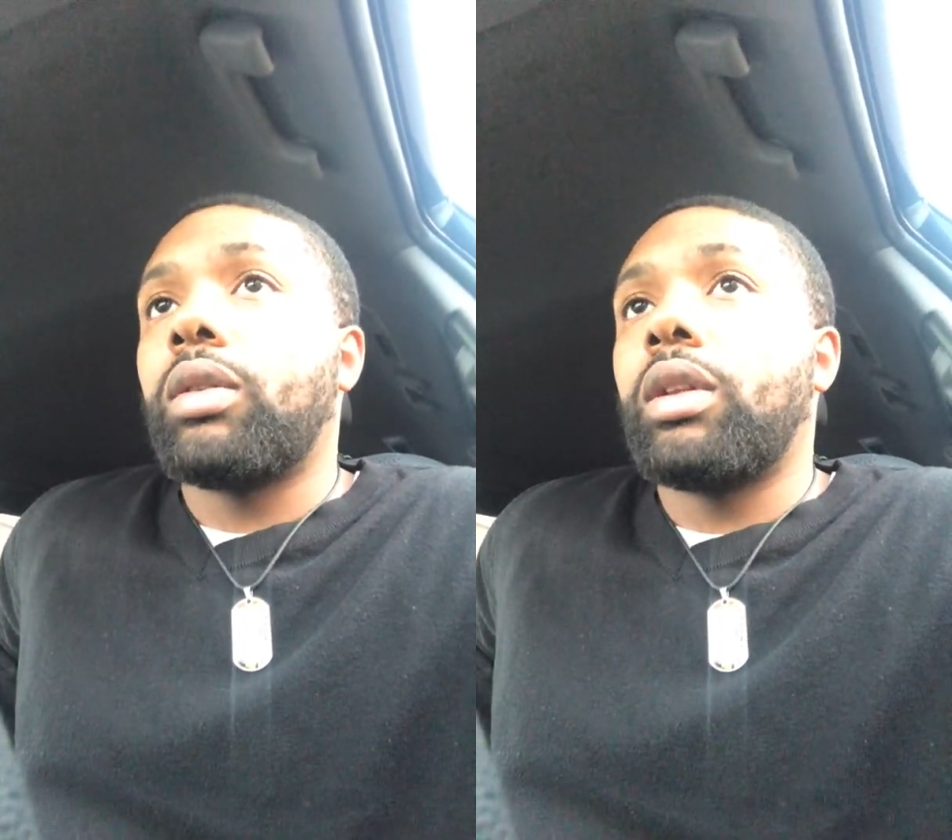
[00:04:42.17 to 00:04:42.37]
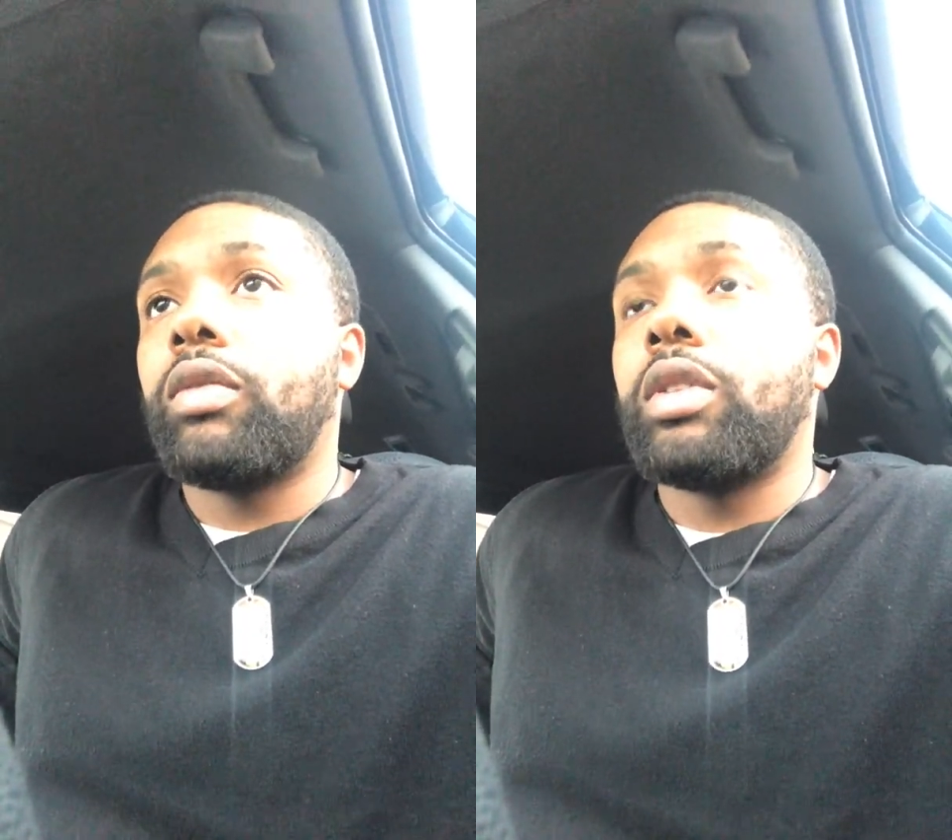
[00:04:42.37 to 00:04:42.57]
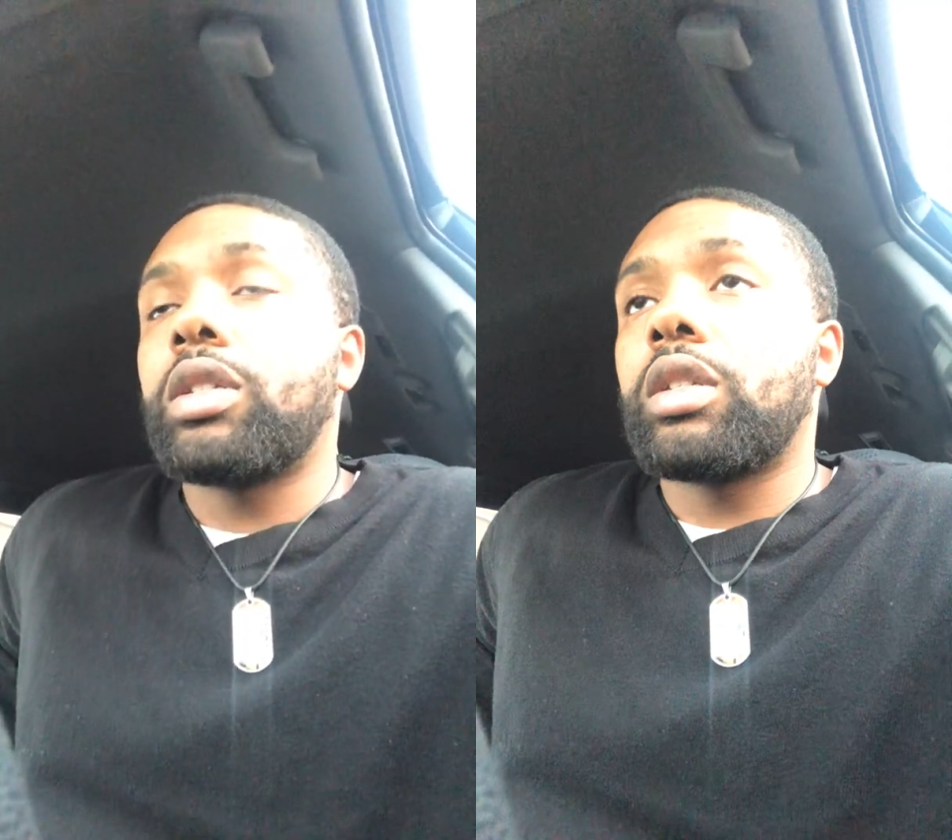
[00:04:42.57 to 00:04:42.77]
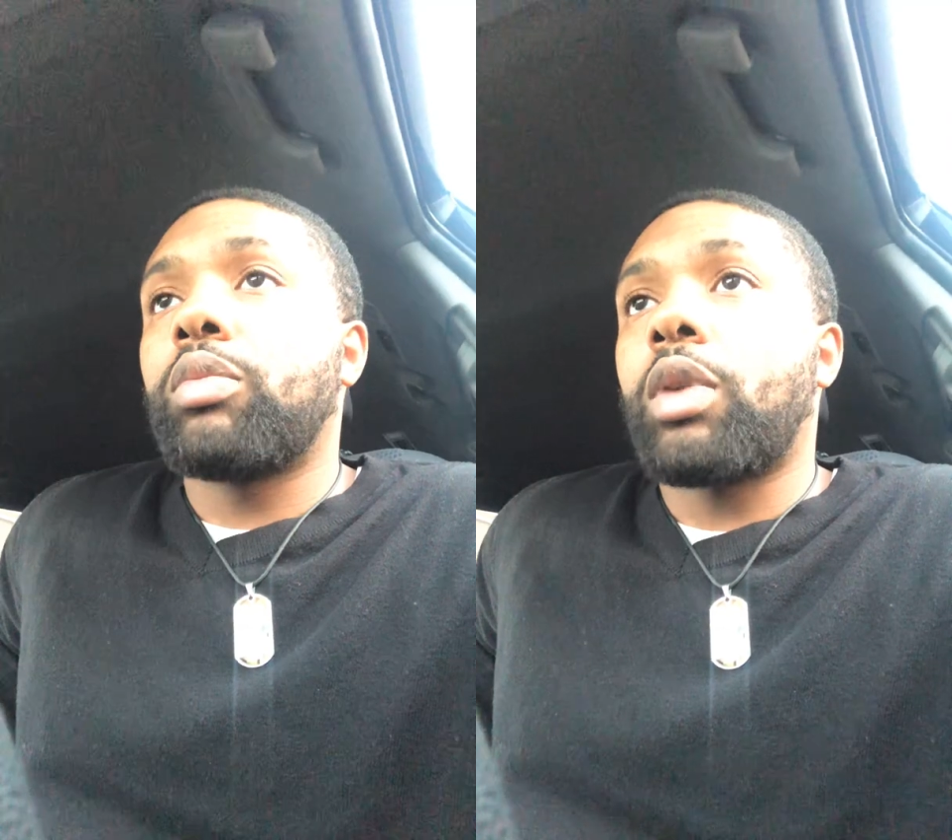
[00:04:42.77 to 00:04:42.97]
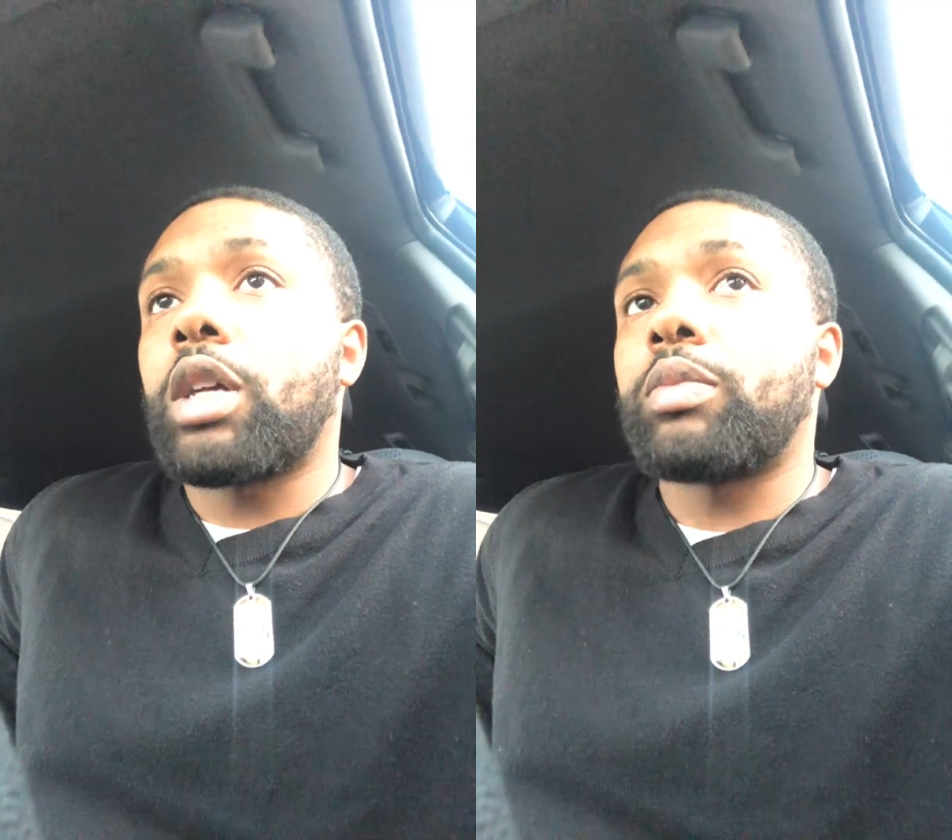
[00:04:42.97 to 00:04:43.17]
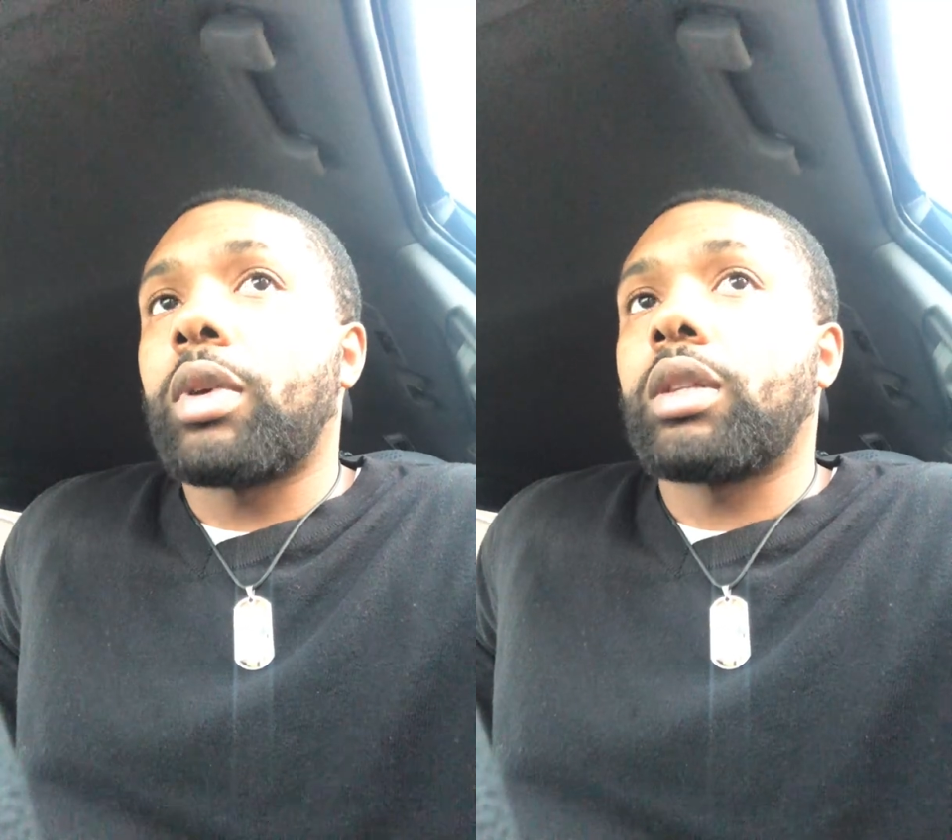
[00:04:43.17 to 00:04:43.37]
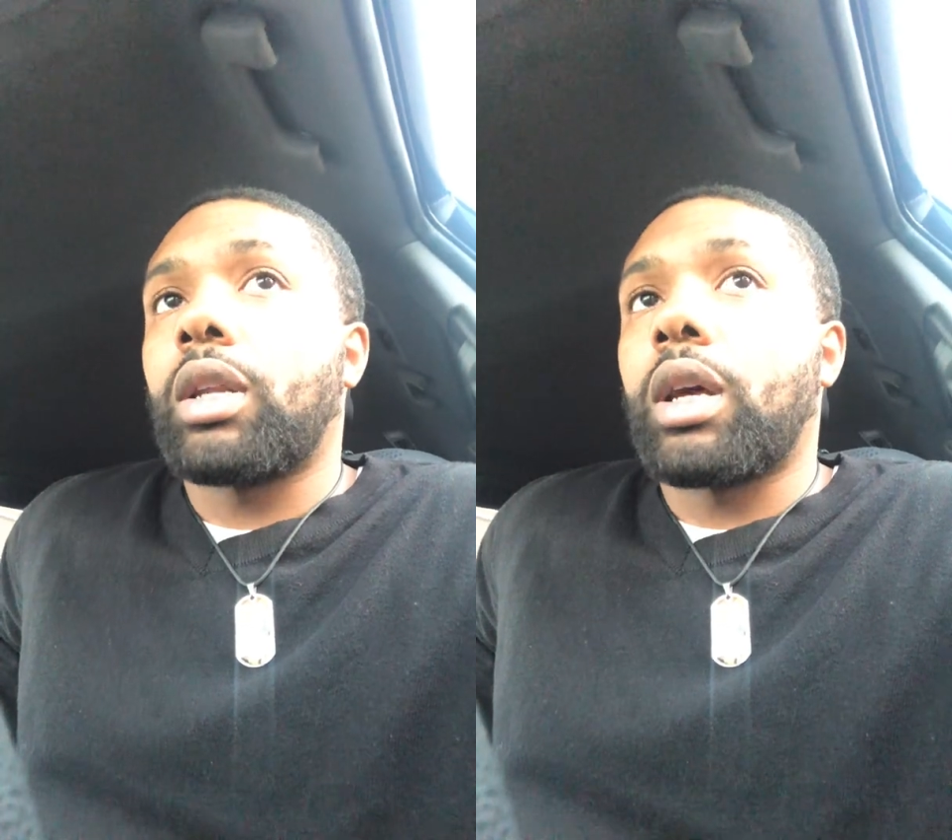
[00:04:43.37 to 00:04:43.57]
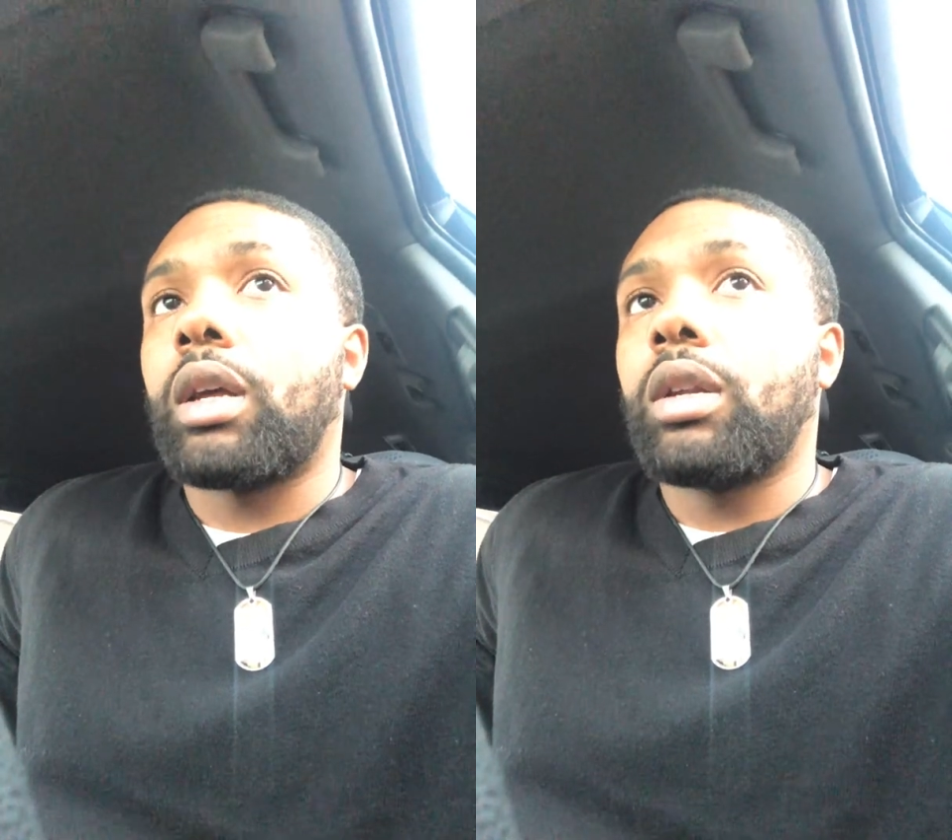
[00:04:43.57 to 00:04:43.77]
if this is a prospect or
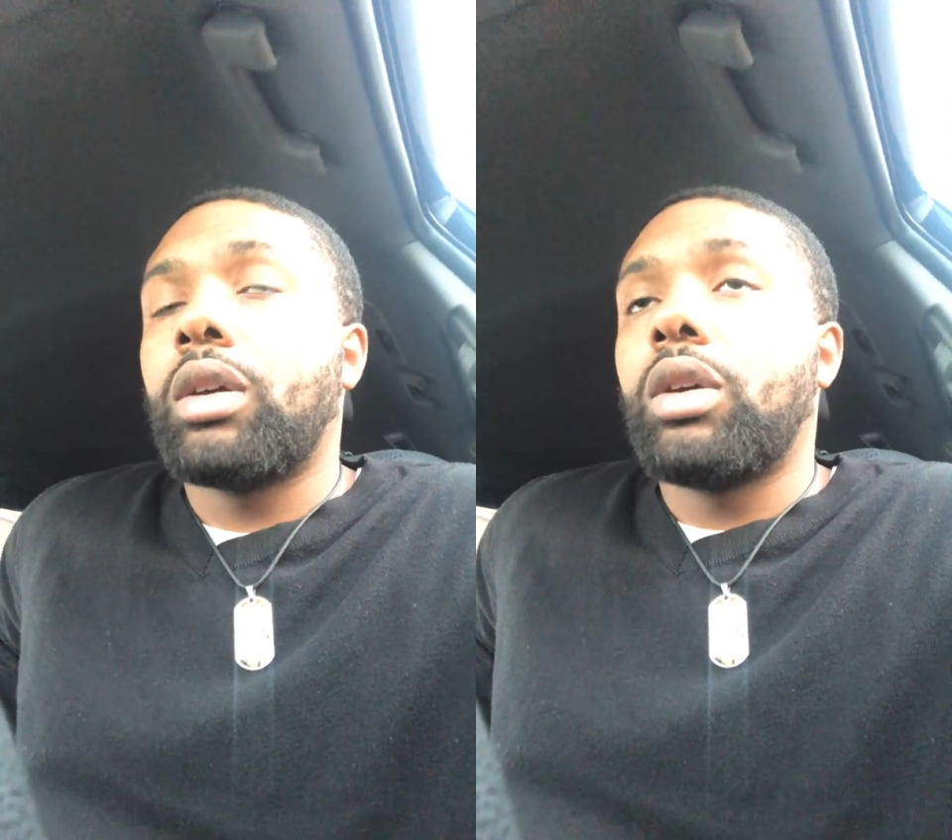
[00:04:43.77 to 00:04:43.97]
not.